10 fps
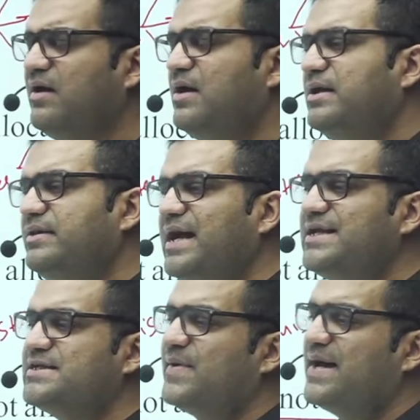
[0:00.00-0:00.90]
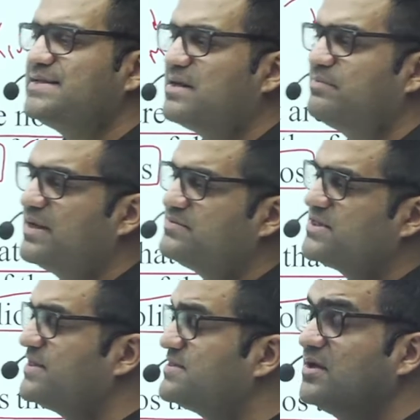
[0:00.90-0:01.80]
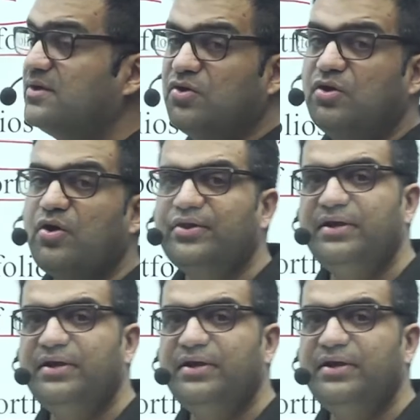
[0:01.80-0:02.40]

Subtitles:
That is why sometimes it is colloquially